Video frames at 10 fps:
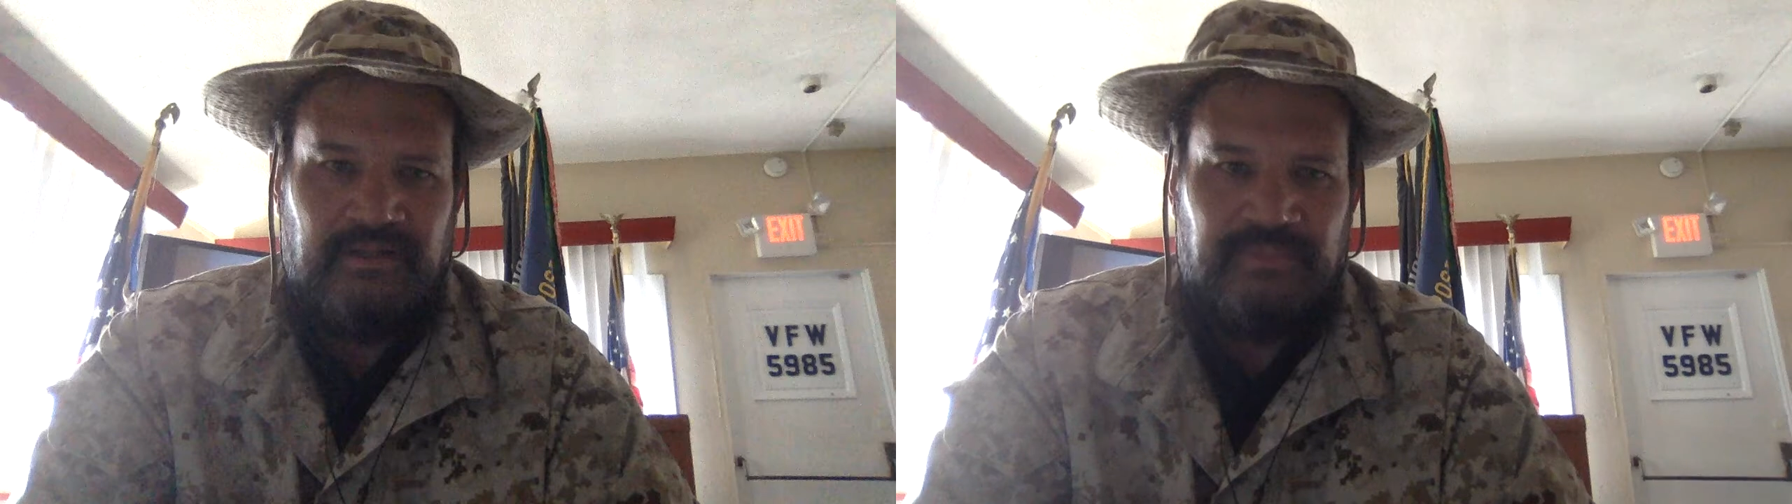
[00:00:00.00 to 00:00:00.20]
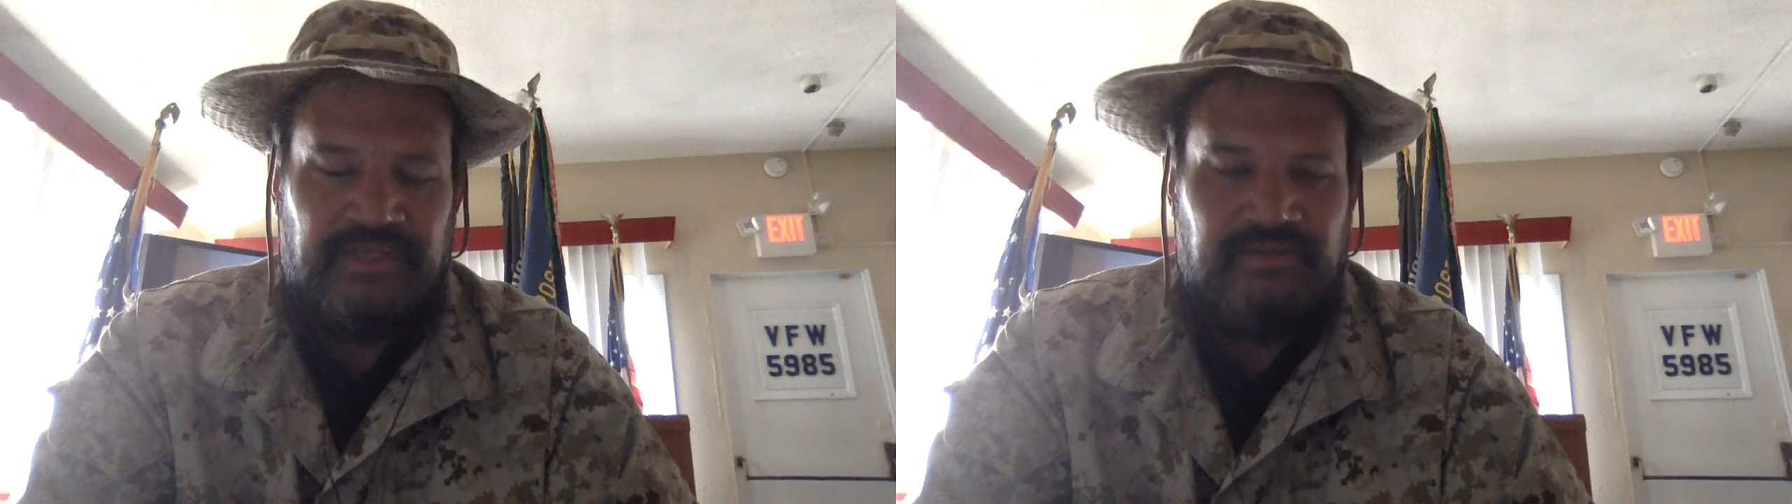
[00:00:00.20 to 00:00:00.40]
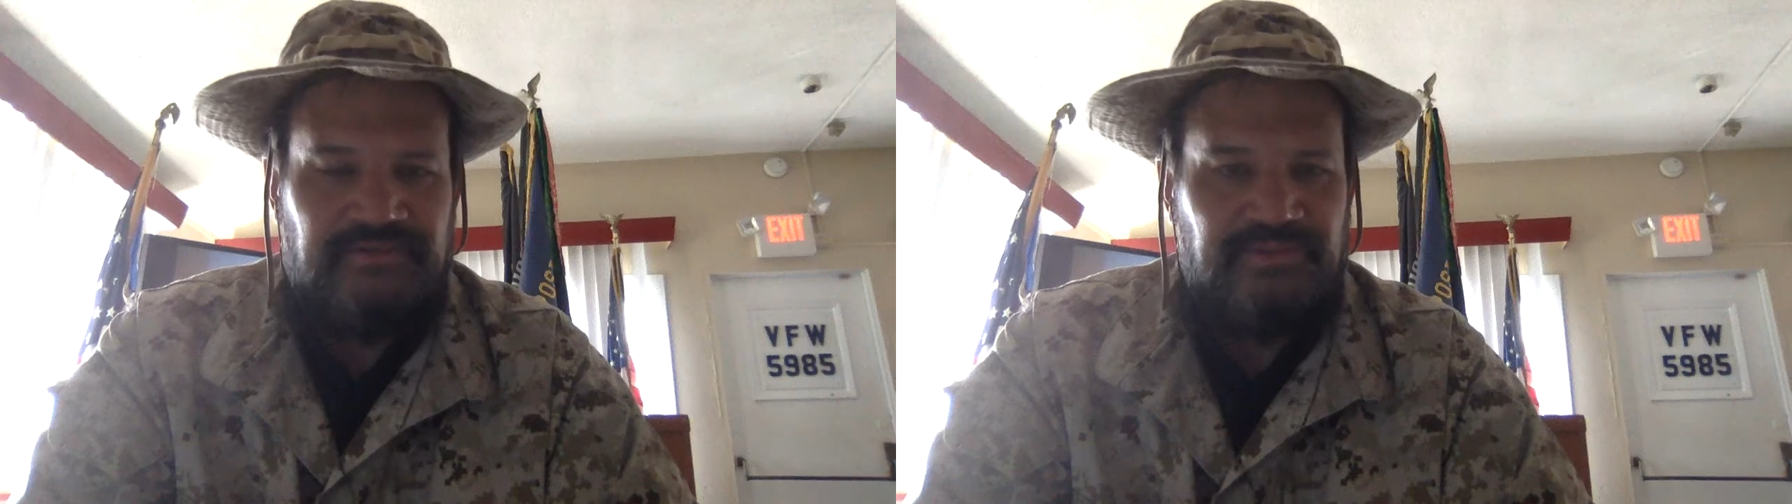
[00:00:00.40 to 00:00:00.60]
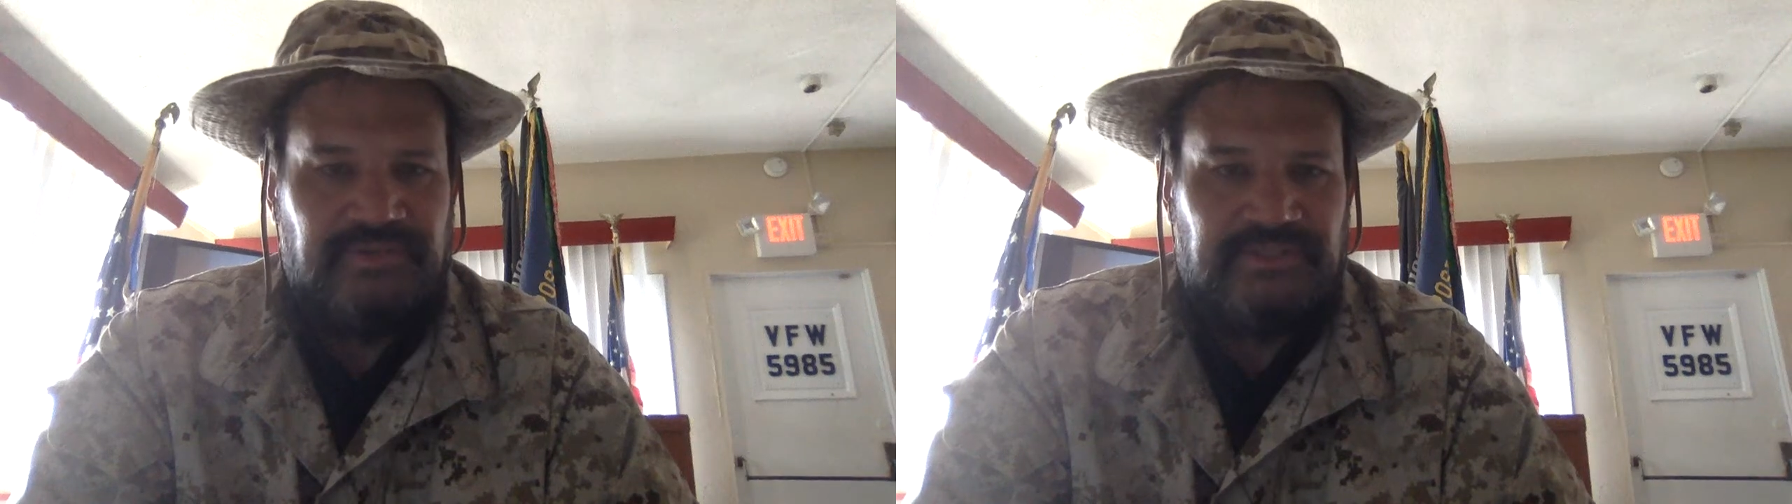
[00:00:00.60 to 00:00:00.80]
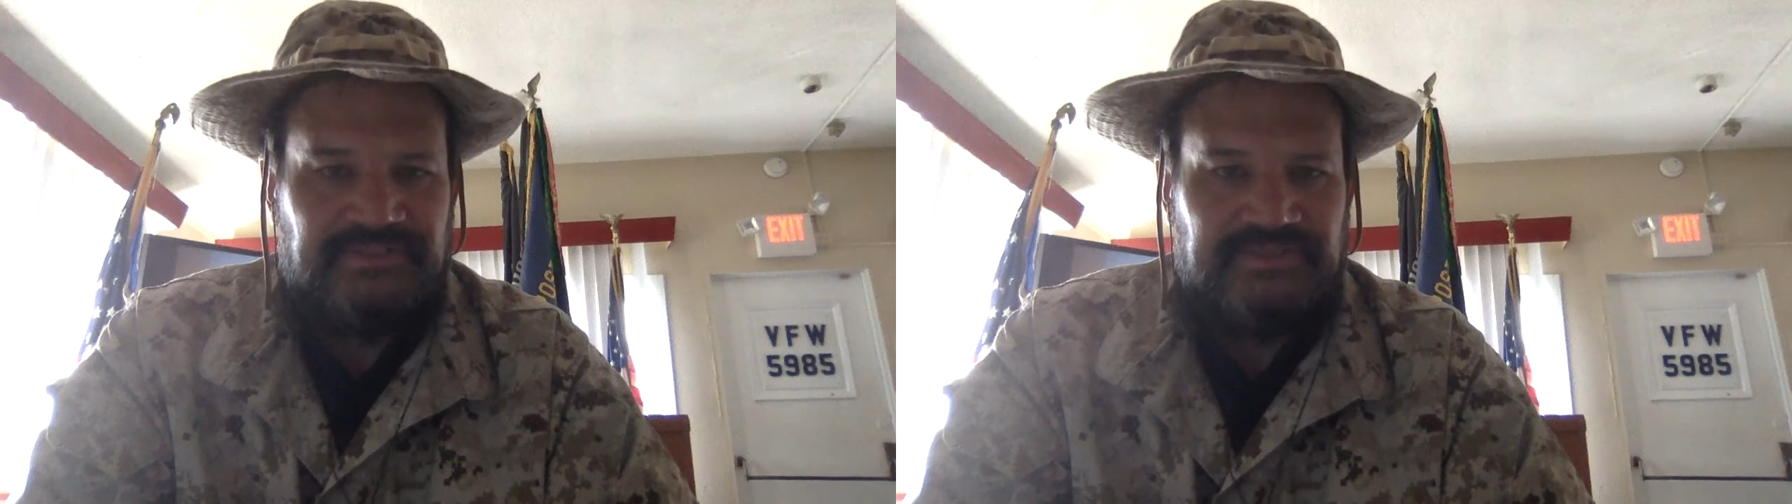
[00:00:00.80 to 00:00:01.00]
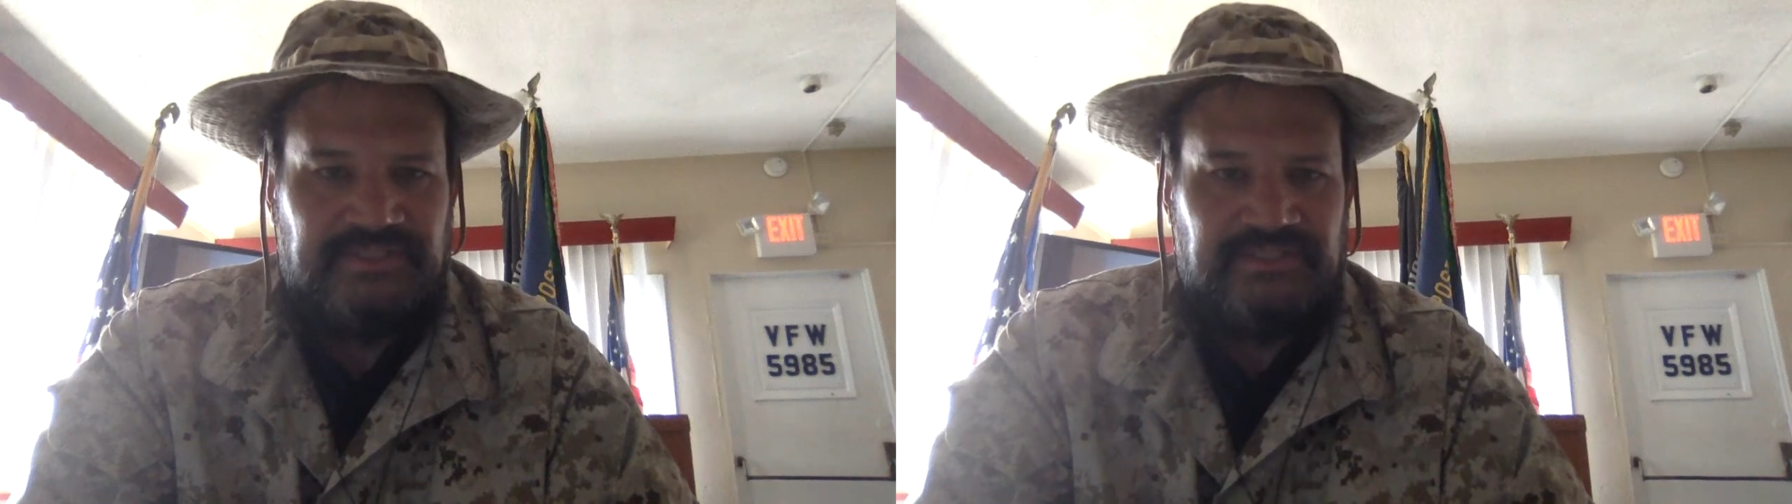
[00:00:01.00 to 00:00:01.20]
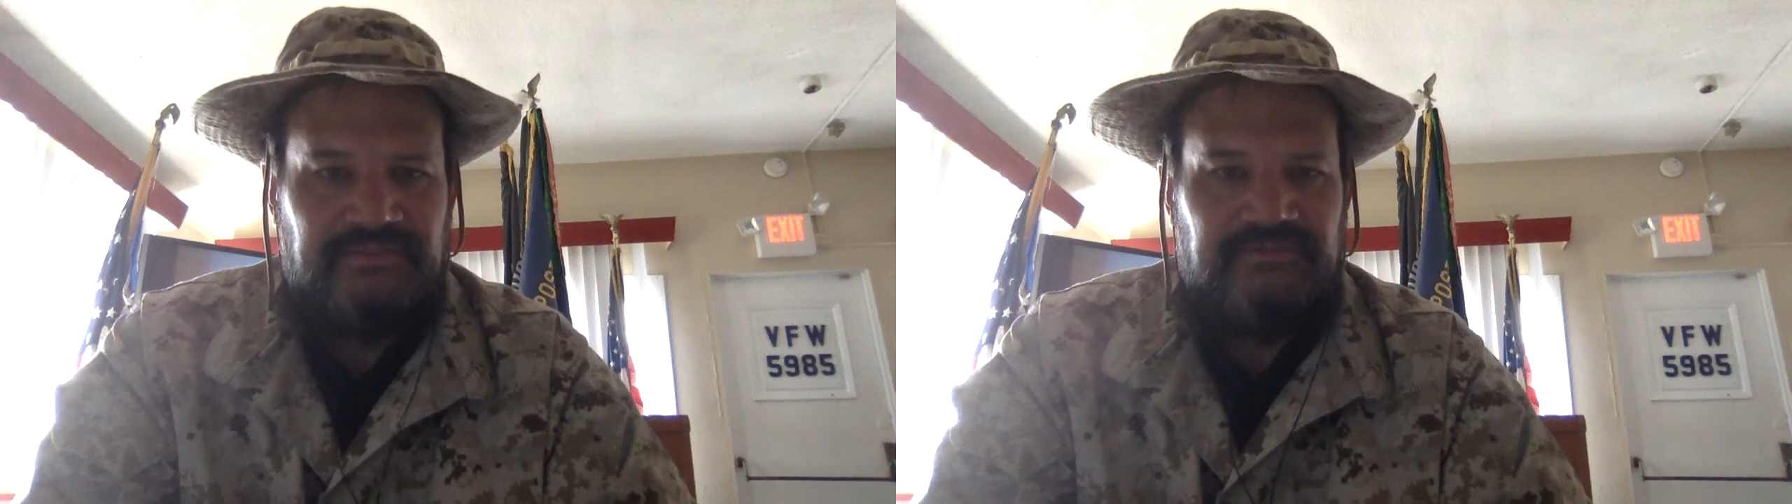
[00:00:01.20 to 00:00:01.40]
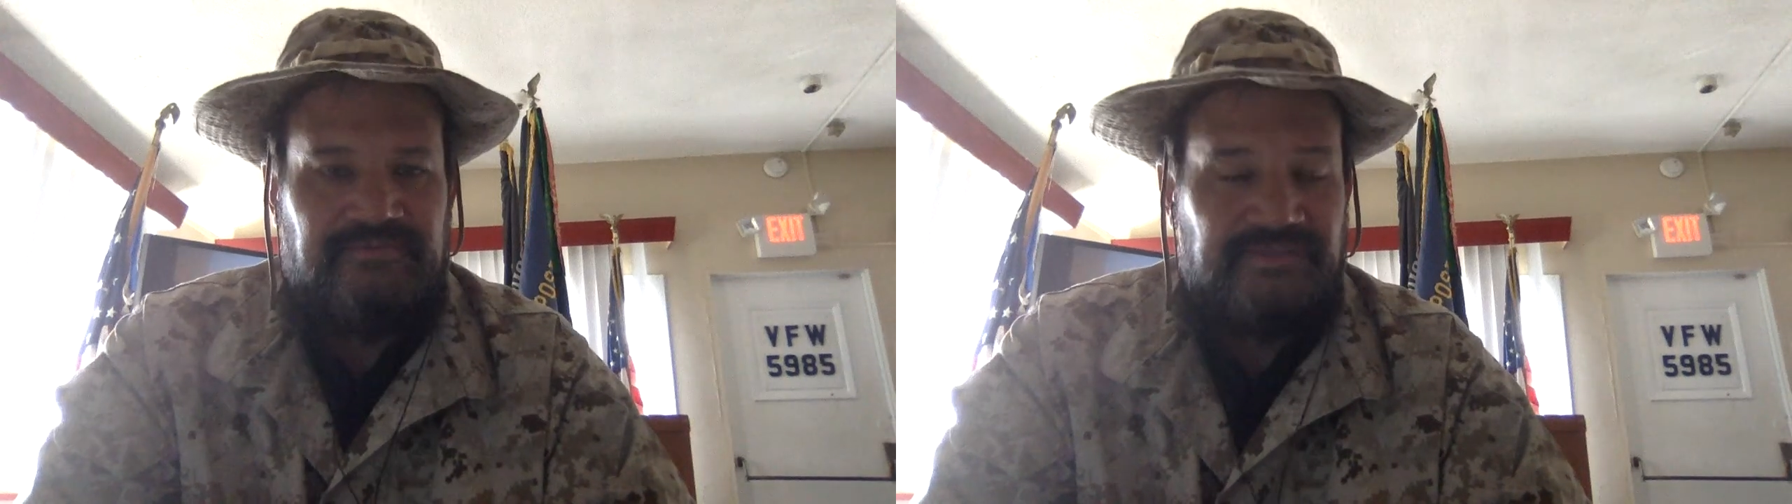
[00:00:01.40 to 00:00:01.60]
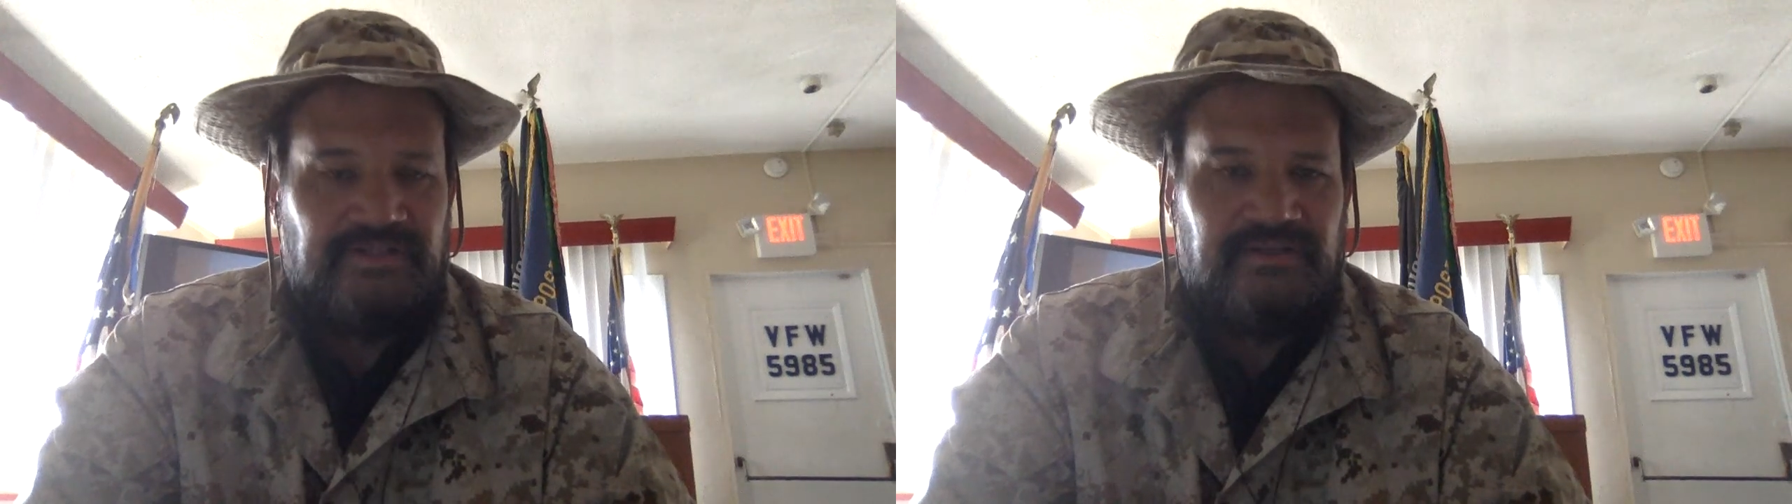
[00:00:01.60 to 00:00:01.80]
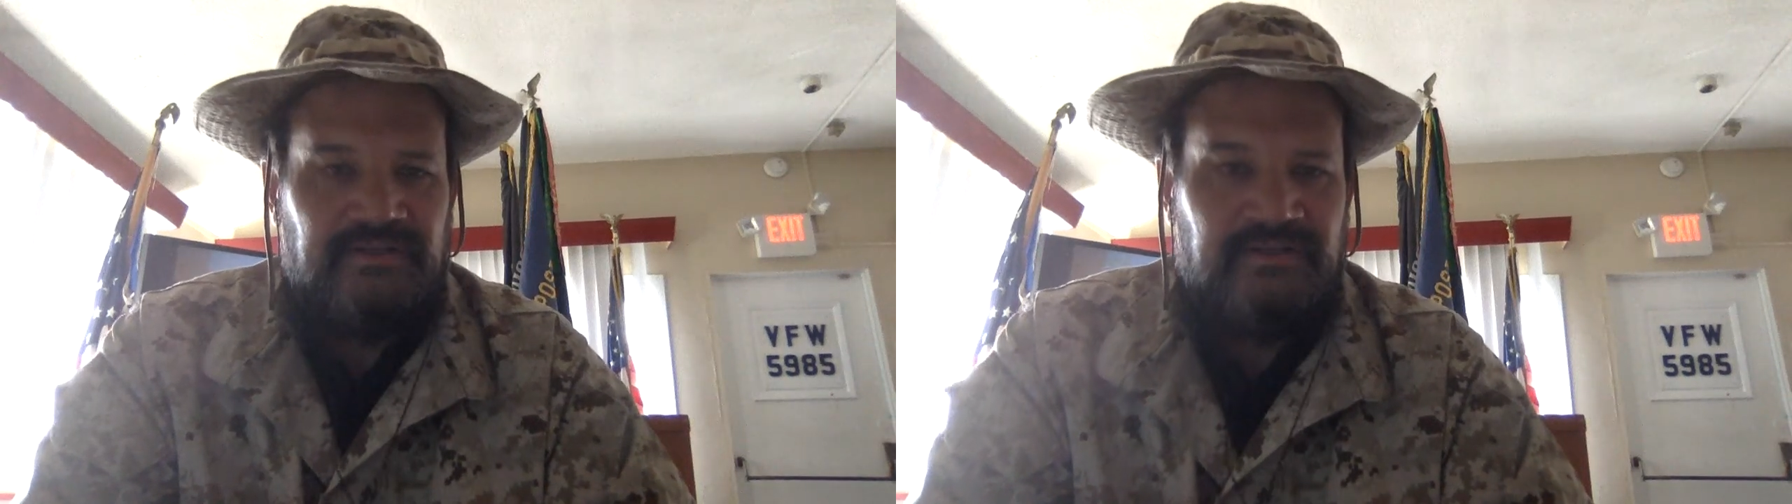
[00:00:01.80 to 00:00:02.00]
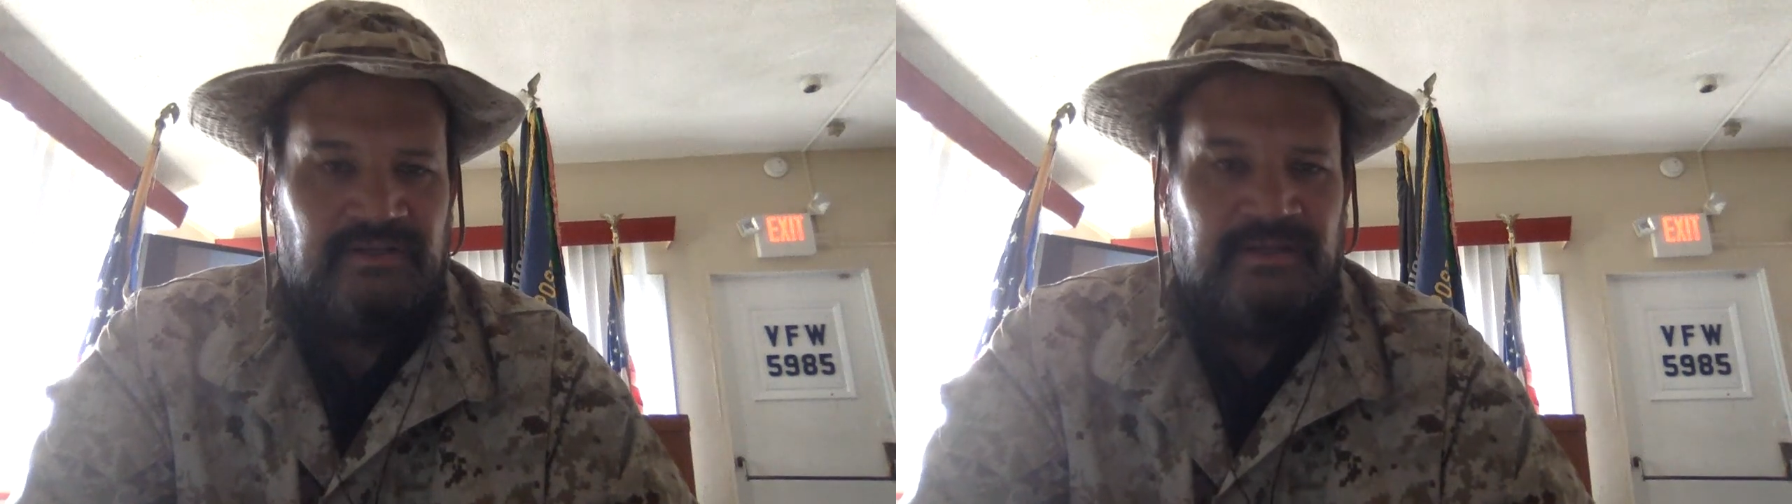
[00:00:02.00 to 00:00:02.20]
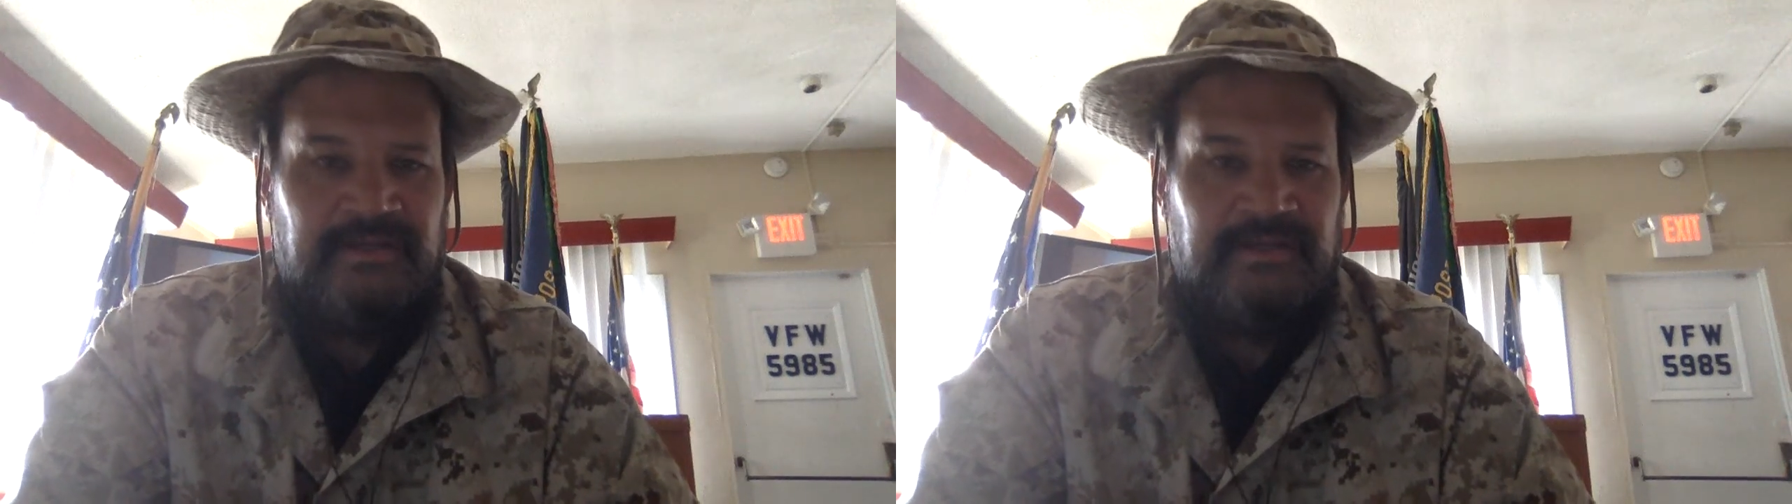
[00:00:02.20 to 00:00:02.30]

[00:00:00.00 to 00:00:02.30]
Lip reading: I'll be doing this physically